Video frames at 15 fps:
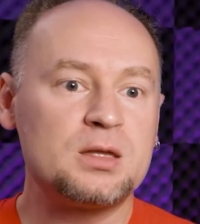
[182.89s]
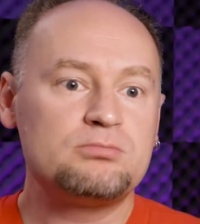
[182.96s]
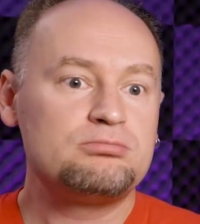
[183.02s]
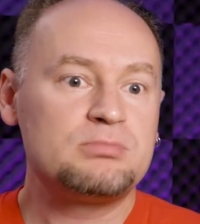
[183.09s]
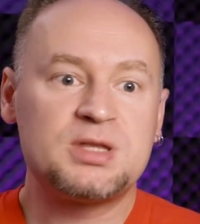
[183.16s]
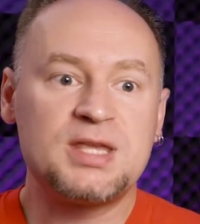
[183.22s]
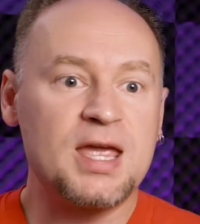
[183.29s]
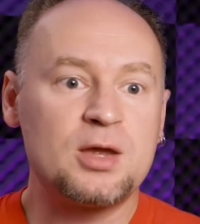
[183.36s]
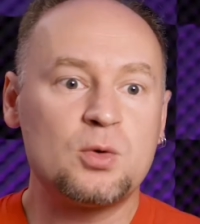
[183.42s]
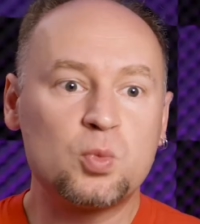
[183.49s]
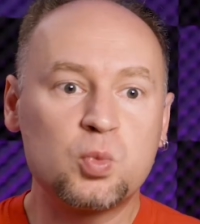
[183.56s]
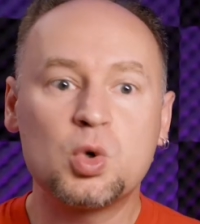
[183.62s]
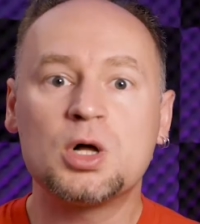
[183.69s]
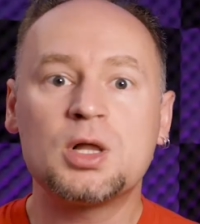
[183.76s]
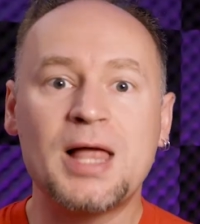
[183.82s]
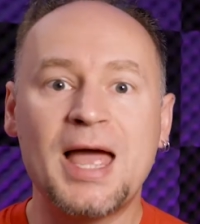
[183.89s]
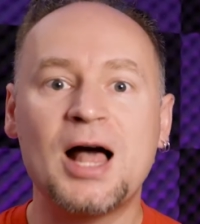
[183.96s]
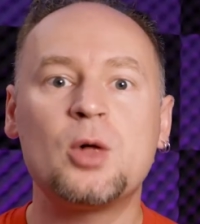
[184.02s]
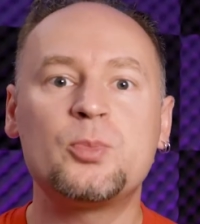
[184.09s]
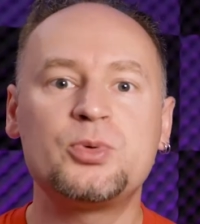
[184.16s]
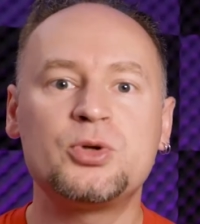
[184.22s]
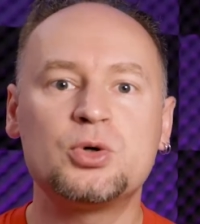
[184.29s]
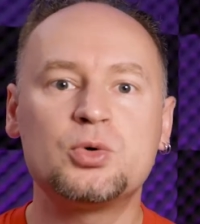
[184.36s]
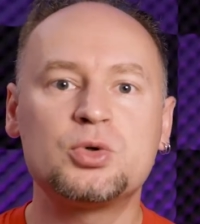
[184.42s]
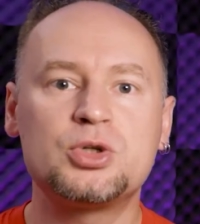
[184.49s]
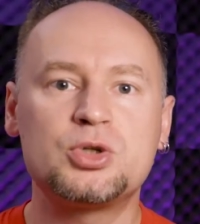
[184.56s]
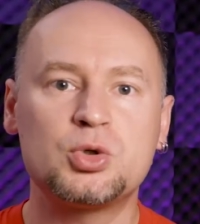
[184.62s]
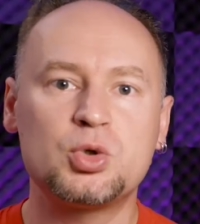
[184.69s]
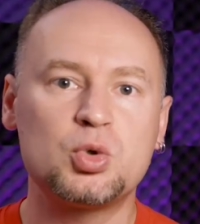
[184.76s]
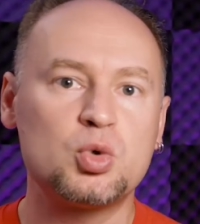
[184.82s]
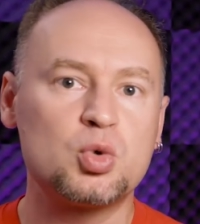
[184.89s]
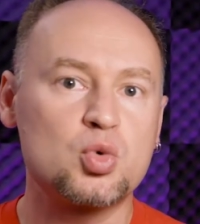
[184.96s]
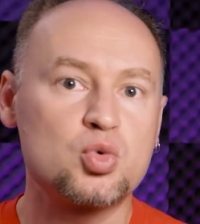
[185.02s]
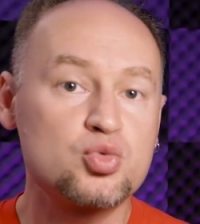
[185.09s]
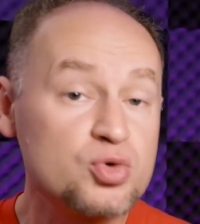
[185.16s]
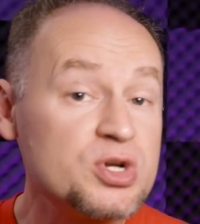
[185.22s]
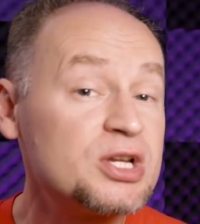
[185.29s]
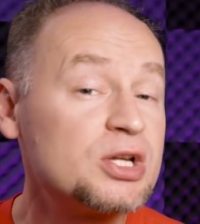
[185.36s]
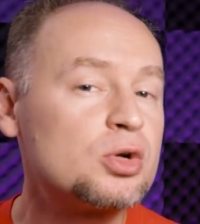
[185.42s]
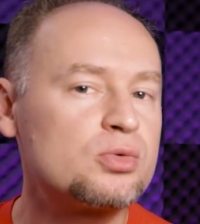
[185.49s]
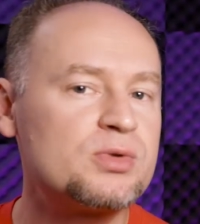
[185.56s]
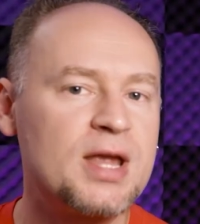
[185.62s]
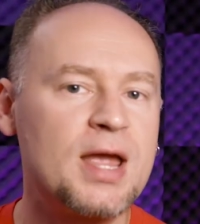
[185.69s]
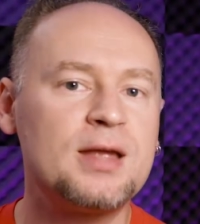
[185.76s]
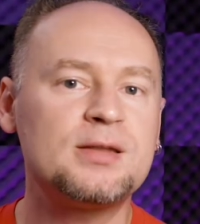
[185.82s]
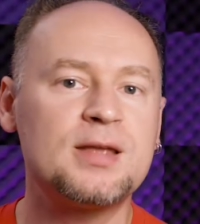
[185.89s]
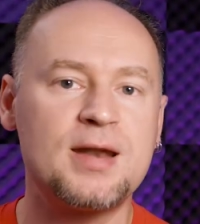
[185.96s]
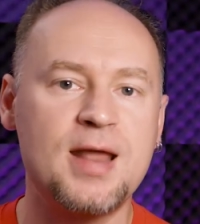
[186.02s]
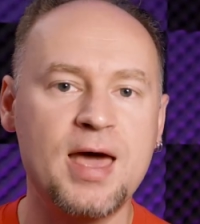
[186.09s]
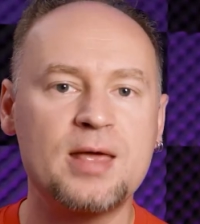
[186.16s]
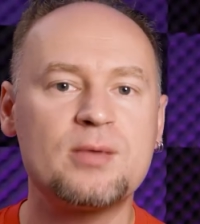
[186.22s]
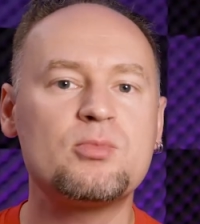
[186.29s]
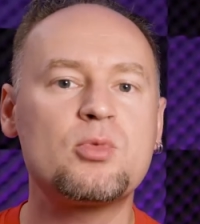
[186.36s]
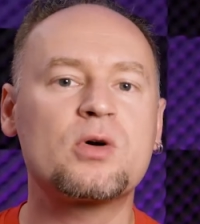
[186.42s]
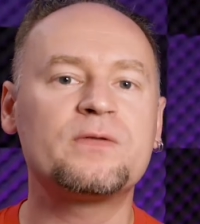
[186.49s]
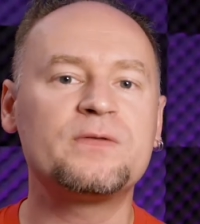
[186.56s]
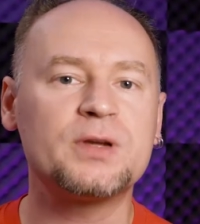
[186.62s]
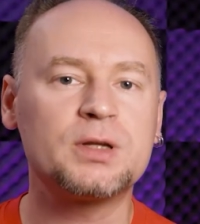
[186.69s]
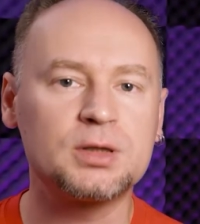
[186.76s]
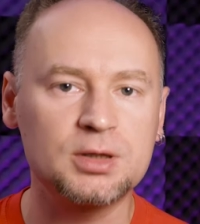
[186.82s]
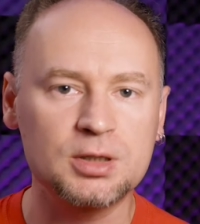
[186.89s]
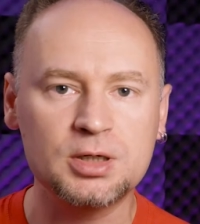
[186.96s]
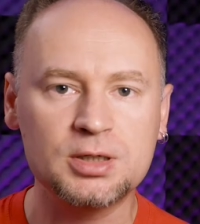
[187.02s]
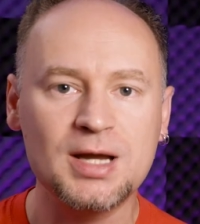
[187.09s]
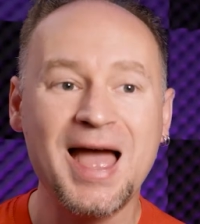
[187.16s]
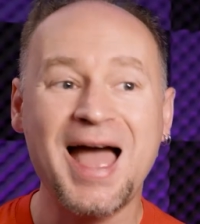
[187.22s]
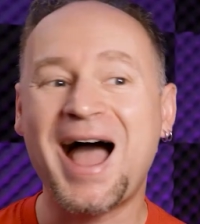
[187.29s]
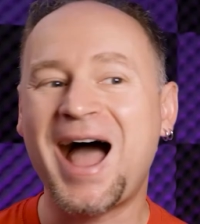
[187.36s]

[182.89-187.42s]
They will help you to recreate an anamorphic look.